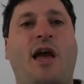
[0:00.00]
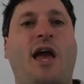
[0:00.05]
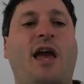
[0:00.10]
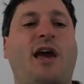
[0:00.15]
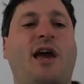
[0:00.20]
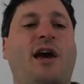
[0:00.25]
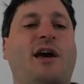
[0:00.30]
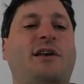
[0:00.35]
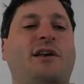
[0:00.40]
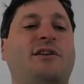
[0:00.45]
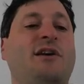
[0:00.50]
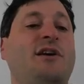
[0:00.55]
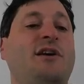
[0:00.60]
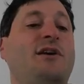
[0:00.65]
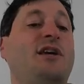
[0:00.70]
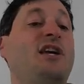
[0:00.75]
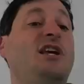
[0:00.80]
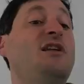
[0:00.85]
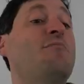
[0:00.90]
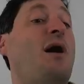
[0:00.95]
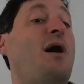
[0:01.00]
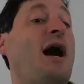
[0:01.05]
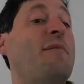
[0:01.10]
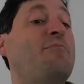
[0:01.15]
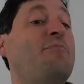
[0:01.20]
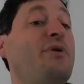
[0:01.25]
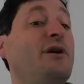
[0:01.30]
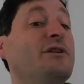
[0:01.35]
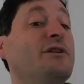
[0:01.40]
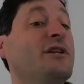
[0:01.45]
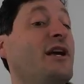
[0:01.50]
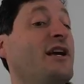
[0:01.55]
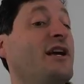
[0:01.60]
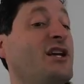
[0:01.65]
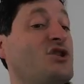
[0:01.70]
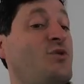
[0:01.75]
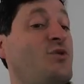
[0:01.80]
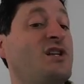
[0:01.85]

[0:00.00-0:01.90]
And in my building, it's